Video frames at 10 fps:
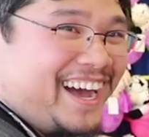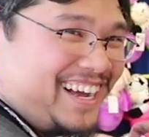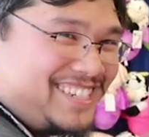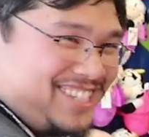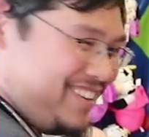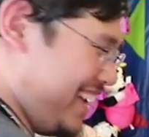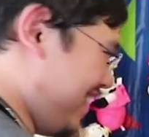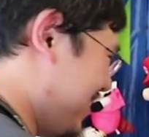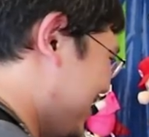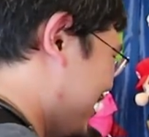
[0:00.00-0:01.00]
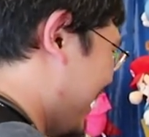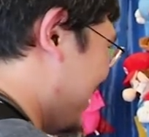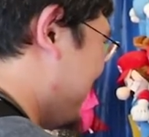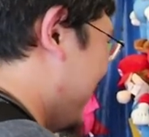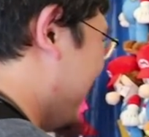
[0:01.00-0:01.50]
I gotta slow down.
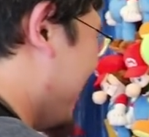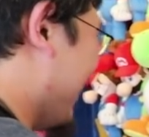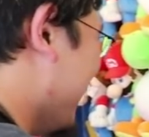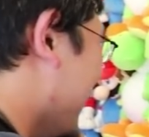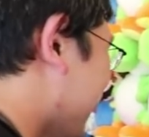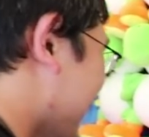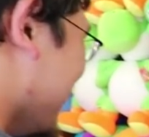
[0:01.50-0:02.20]
Gotta slow down.